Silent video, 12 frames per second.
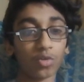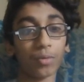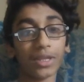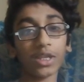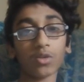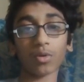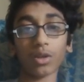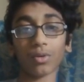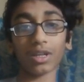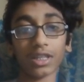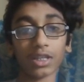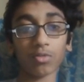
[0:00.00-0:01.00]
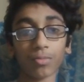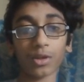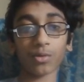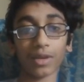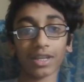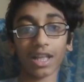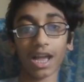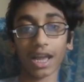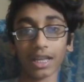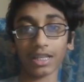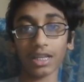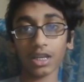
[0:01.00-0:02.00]
20, 21, and this will be
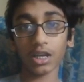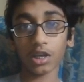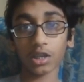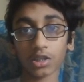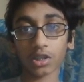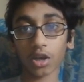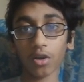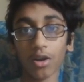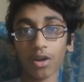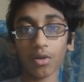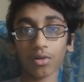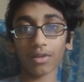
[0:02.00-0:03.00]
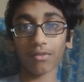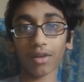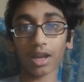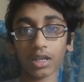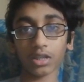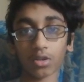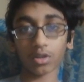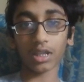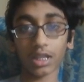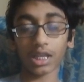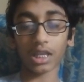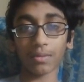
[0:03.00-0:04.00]
29. So
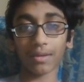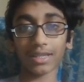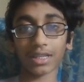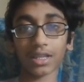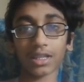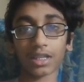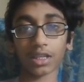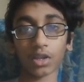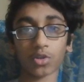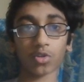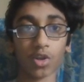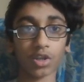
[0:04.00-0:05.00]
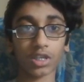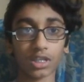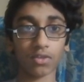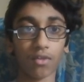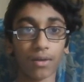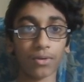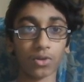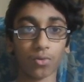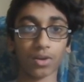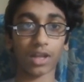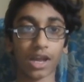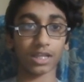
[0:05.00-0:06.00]
it's basically 636 divided by
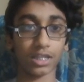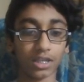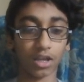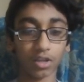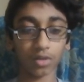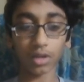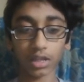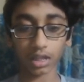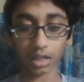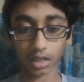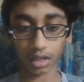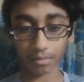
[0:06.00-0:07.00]
29 is the other one.